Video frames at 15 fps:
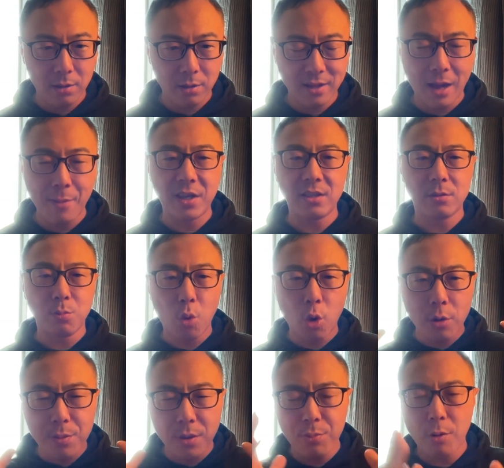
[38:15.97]
That means
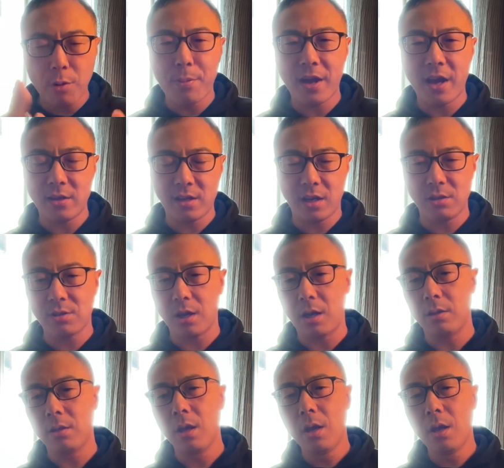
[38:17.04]
more people pay
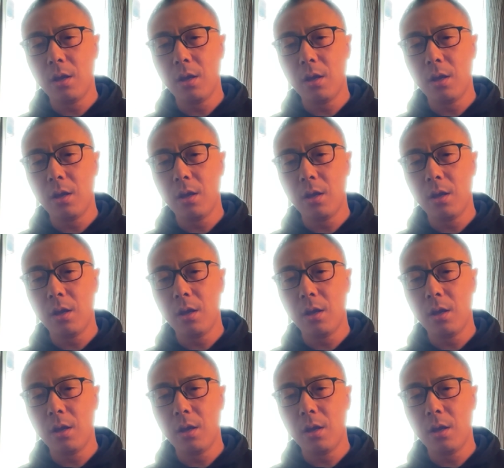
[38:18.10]
attention